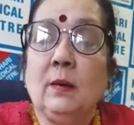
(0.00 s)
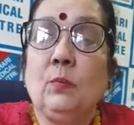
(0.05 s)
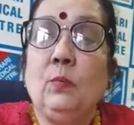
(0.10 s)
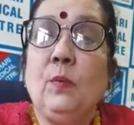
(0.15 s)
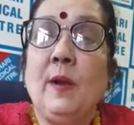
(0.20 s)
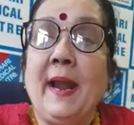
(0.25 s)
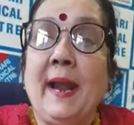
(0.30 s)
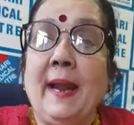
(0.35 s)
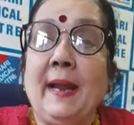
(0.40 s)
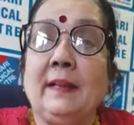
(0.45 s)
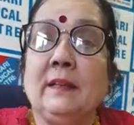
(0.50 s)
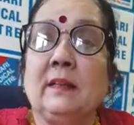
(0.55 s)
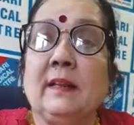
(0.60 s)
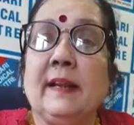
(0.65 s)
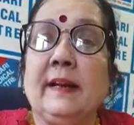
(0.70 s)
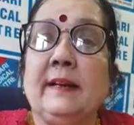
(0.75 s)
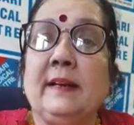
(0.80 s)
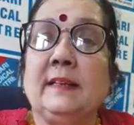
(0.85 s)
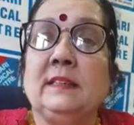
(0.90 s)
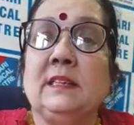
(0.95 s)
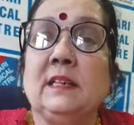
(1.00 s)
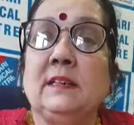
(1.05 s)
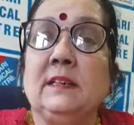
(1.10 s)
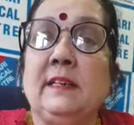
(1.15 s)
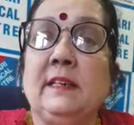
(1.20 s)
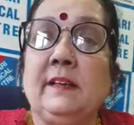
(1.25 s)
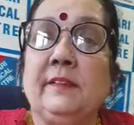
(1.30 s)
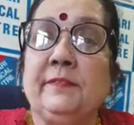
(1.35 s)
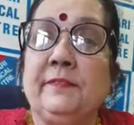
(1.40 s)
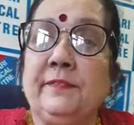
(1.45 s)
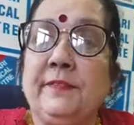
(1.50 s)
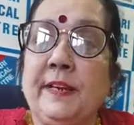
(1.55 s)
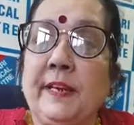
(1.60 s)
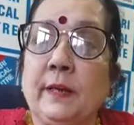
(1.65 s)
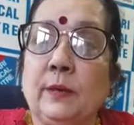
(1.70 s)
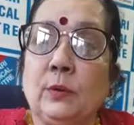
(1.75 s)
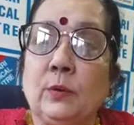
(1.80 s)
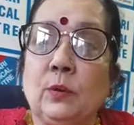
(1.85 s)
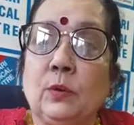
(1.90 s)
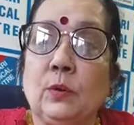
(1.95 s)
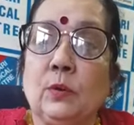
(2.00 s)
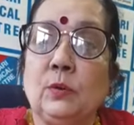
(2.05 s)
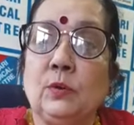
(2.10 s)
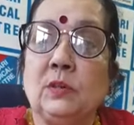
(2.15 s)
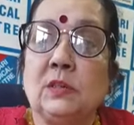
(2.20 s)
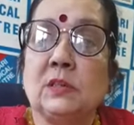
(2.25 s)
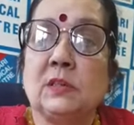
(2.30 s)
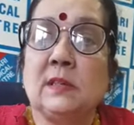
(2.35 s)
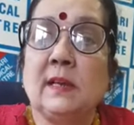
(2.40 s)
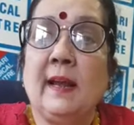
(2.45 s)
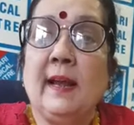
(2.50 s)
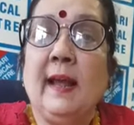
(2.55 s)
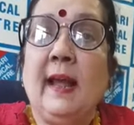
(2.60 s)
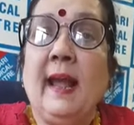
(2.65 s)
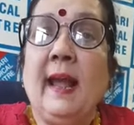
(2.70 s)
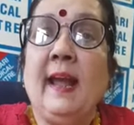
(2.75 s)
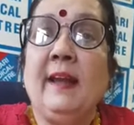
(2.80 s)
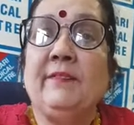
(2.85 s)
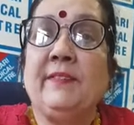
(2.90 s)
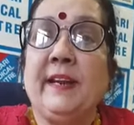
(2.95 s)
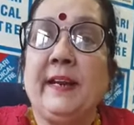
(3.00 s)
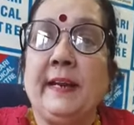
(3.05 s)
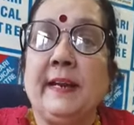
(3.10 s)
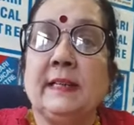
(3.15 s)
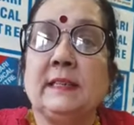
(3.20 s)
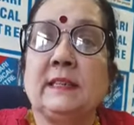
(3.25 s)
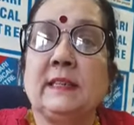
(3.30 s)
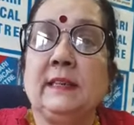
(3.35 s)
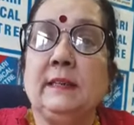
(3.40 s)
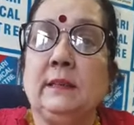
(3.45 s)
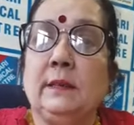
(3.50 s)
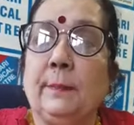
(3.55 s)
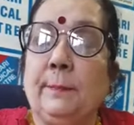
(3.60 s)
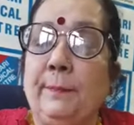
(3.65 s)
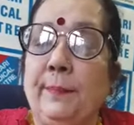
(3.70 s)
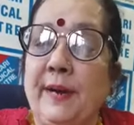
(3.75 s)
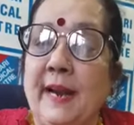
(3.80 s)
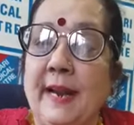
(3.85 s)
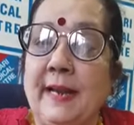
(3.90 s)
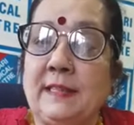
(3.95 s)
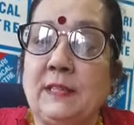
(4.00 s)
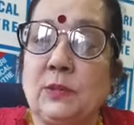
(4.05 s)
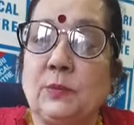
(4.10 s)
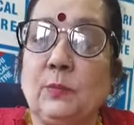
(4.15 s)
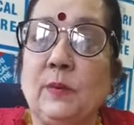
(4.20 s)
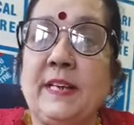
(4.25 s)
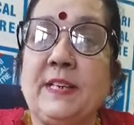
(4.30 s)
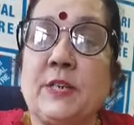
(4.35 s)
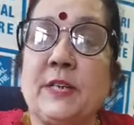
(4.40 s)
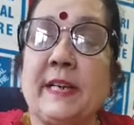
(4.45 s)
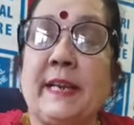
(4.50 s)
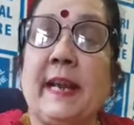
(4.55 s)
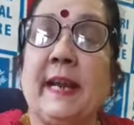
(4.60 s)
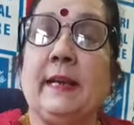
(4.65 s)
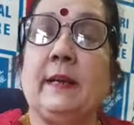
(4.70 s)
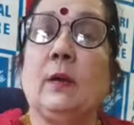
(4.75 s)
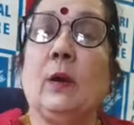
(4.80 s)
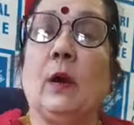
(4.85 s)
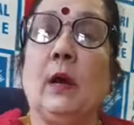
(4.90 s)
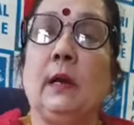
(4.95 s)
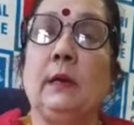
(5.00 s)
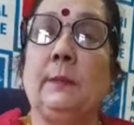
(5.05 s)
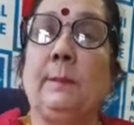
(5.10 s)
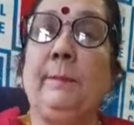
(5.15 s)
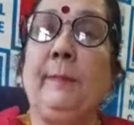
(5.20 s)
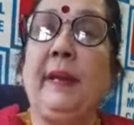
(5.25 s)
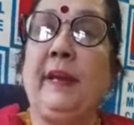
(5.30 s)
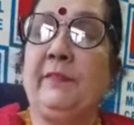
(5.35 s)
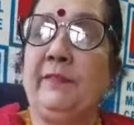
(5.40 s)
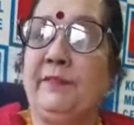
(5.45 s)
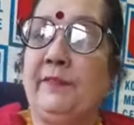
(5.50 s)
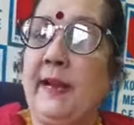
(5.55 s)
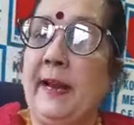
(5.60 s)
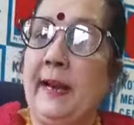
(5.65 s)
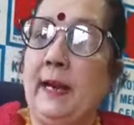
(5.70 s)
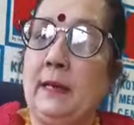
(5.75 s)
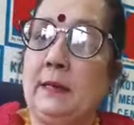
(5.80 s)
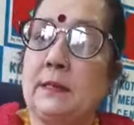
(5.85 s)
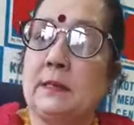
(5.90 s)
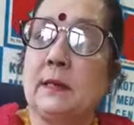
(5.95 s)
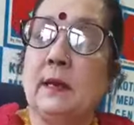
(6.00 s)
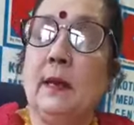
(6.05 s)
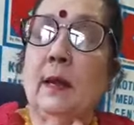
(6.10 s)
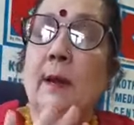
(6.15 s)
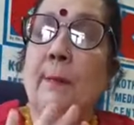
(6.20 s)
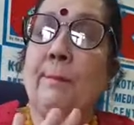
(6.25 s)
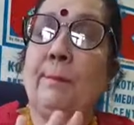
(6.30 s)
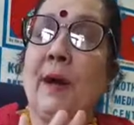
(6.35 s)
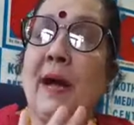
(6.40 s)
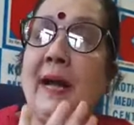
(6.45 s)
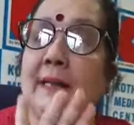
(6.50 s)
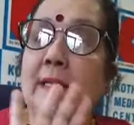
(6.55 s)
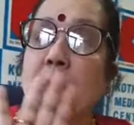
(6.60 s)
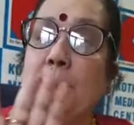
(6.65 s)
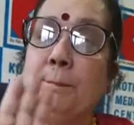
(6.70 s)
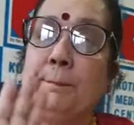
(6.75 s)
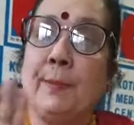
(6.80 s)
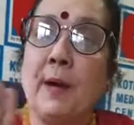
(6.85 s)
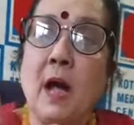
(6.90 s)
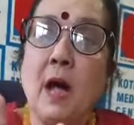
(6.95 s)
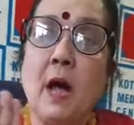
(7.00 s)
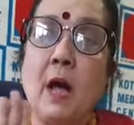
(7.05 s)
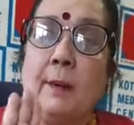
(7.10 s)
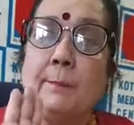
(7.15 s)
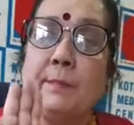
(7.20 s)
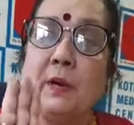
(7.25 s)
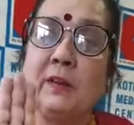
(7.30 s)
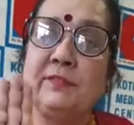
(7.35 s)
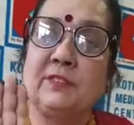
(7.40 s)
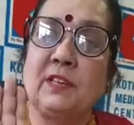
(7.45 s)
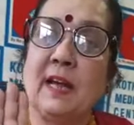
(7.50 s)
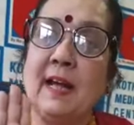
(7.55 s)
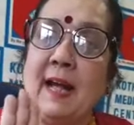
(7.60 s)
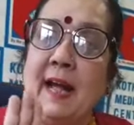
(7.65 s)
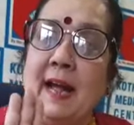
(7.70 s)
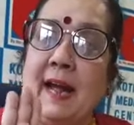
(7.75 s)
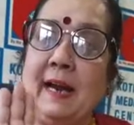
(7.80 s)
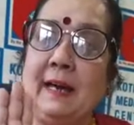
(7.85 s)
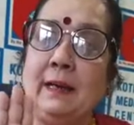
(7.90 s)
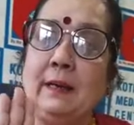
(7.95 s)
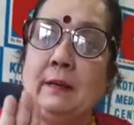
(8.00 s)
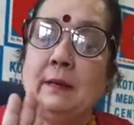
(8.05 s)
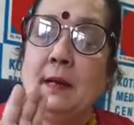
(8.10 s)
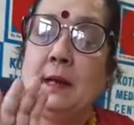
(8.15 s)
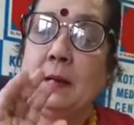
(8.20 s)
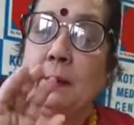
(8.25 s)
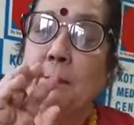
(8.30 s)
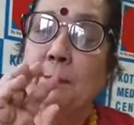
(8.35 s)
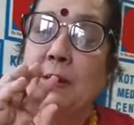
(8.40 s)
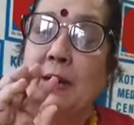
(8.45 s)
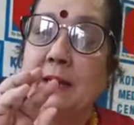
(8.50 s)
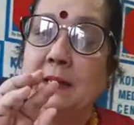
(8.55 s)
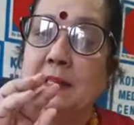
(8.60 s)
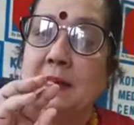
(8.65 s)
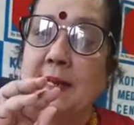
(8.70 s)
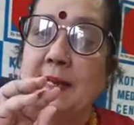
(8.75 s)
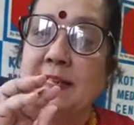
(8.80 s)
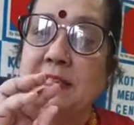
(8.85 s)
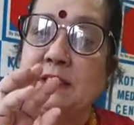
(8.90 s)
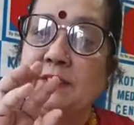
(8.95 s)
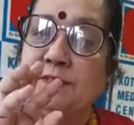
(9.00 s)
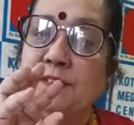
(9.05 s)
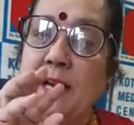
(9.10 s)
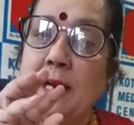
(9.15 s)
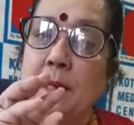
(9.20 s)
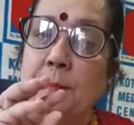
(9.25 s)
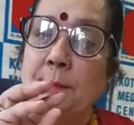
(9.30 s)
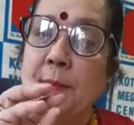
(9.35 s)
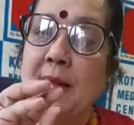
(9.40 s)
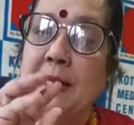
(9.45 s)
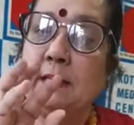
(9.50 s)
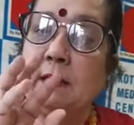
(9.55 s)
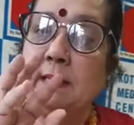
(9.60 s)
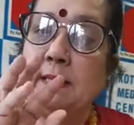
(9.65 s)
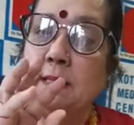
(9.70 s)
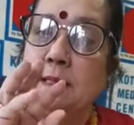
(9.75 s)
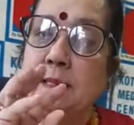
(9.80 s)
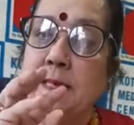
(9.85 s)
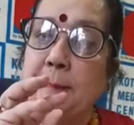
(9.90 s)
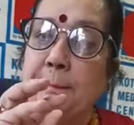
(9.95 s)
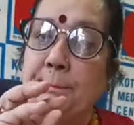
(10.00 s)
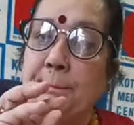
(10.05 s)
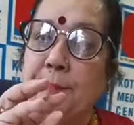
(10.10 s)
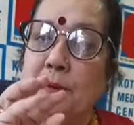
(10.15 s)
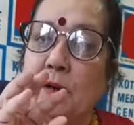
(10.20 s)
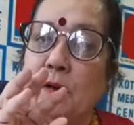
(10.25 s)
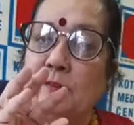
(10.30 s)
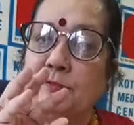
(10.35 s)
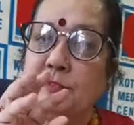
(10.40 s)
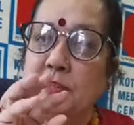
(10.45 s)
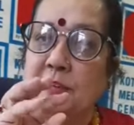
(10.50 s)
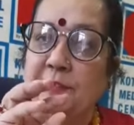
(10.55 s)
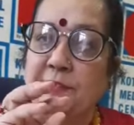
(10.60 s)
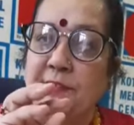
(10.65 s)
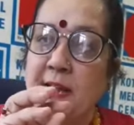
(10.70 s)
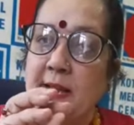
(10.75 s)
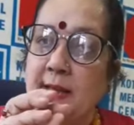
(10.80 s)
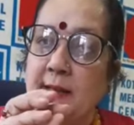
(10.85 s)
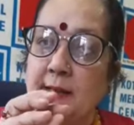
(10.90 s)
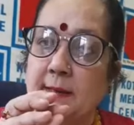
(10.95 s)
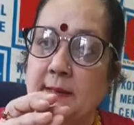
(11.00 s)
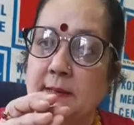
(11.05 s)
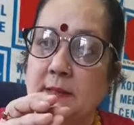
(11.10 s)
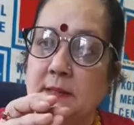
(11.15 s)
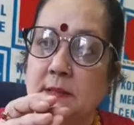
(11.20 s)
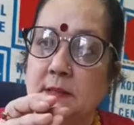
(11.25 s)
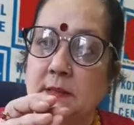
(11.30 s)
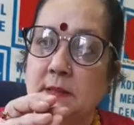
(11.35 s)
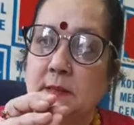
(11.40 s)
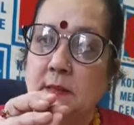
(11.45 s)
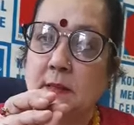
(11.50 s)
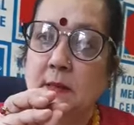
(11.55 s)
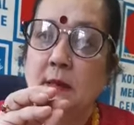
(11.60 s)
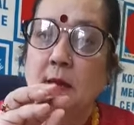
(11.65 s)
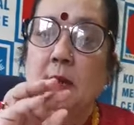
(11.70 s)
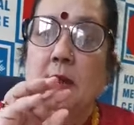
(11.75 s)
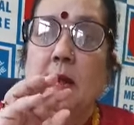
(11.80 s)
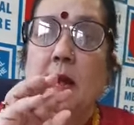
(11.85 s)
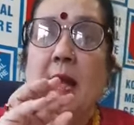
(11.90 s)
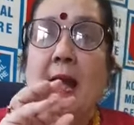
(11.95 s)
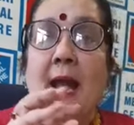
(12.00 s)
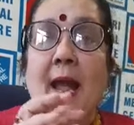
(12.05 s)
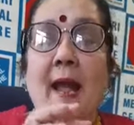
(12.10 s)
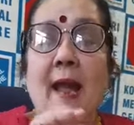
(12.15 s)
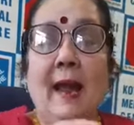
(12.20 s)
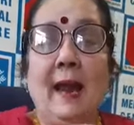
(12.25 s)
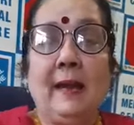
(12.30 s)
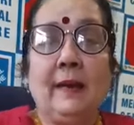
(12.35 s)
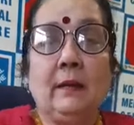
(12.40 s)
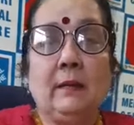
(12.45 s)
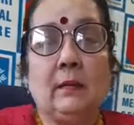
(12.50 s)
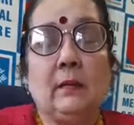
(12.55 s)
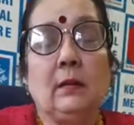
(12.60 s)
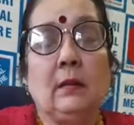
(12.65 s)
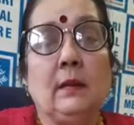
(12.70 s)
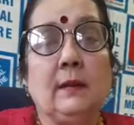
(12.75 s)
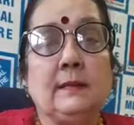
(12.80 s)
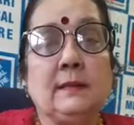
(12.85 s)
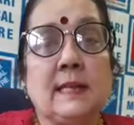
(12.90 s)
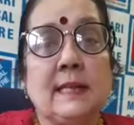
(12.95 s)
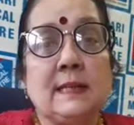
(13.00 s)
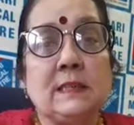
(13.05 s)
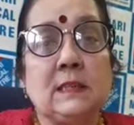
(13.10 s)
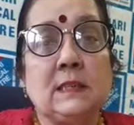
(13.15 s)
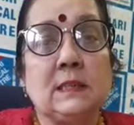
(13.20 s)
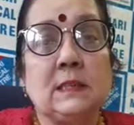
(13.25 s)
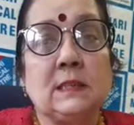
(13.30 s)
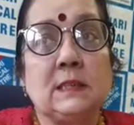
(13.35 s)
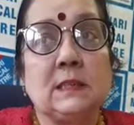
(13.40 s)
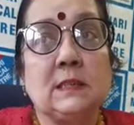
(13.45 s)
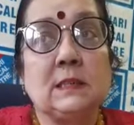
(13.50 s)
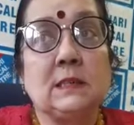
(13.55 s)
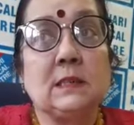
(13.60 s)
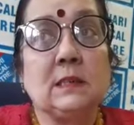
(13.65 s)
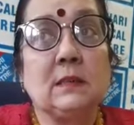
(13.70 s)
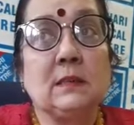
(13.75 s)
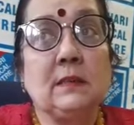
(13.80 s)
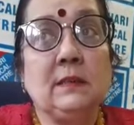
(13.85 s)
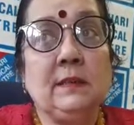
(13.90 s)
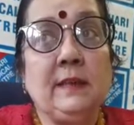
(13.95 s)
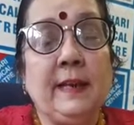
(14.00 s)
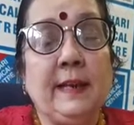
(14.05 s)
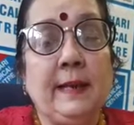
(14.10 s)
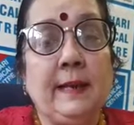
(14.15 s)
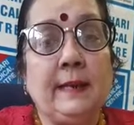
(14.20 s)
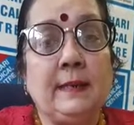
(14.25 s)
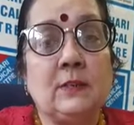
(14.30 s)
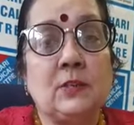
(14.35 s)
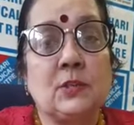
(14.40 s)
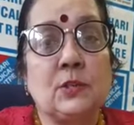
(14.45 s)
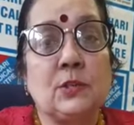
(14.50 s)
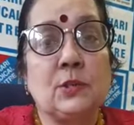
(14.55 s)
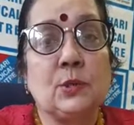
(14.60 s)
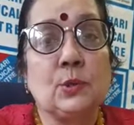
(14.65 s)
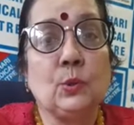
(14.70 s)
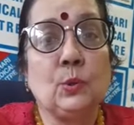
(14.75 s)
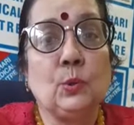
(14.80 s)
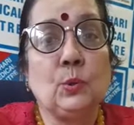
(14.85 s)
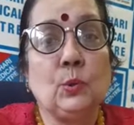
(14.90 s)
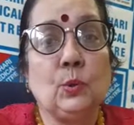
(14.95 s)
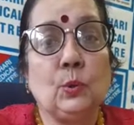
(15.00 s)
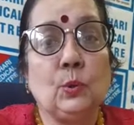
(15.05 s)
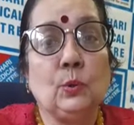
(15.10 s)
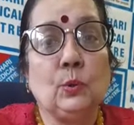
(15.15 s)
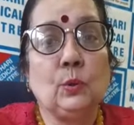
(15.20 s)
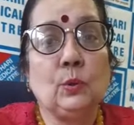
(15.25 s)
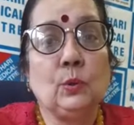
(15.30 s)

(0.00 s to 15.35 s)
where there is a diffuse heaviness in the breast which cannot be felt by the palm of the hand but is felt by the tip of the fingers. And this needs to